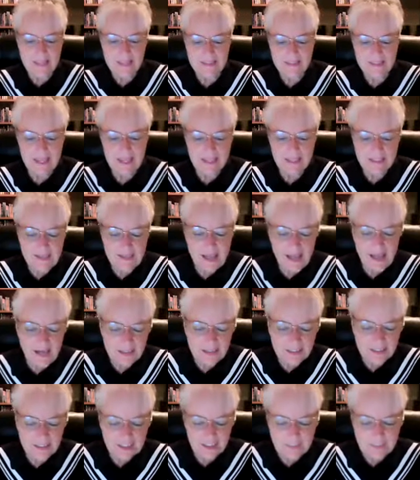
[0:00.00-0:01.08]

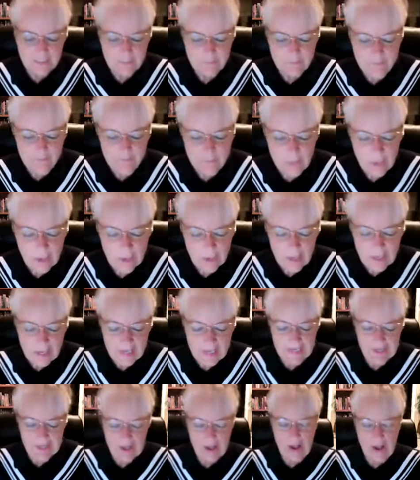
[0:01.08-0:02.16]
Technology
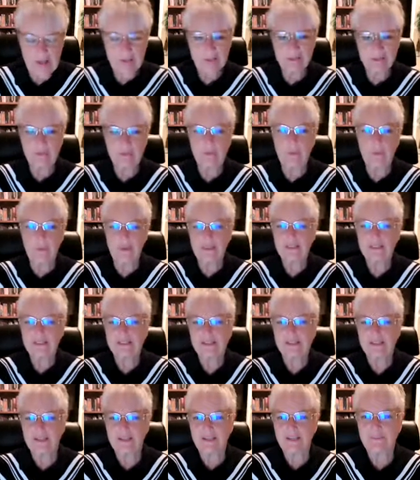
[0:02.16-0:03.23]
is also going to
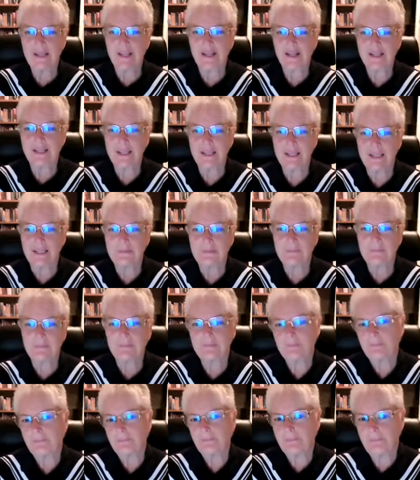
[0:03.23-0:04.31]
significantly
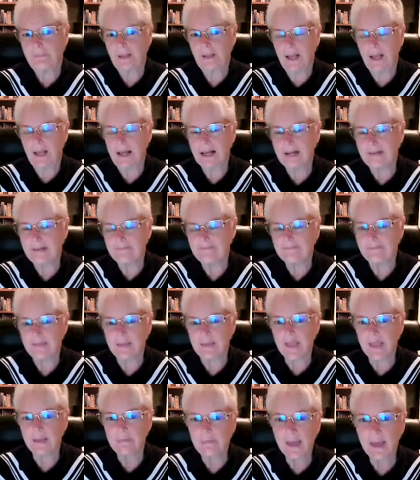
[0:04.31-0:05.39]

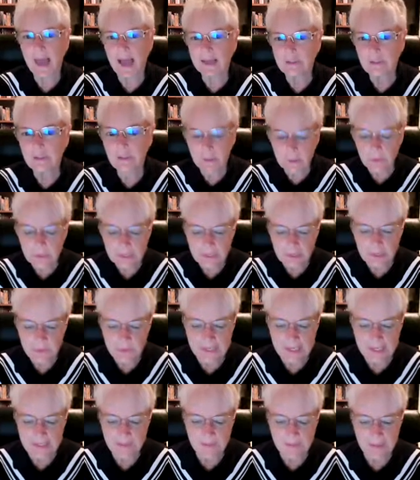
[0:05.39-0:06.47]
impact organ
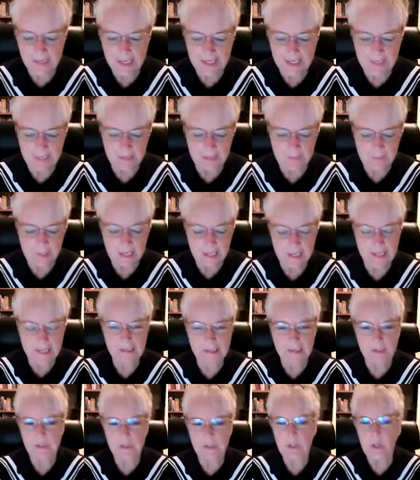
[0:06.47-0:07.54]
transplants
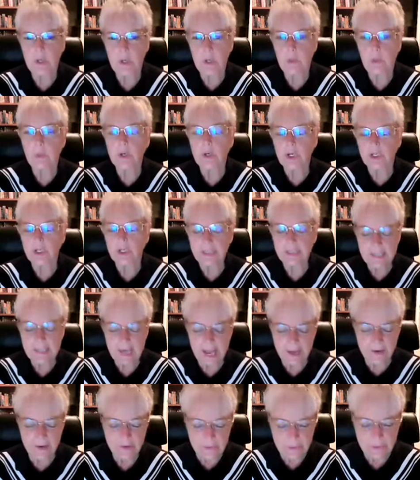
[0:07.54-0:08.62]
because we're learning
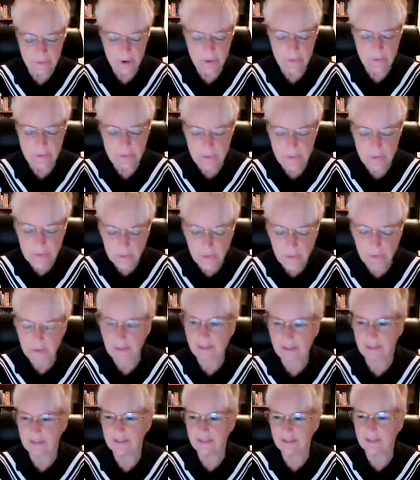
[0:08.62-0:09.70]
how to grow new
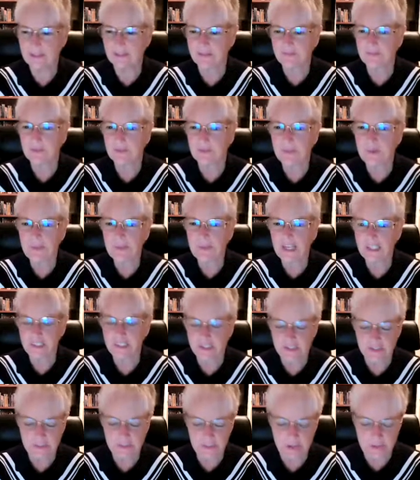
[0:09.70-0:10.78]
organs from a
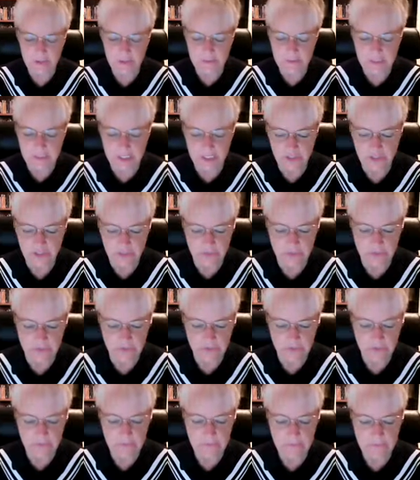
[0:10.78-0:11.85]
patient's own
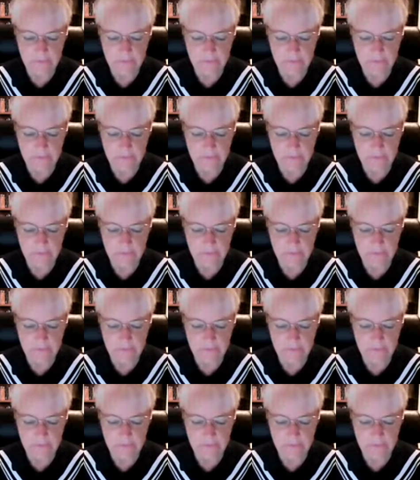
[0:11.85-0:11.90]
tissues.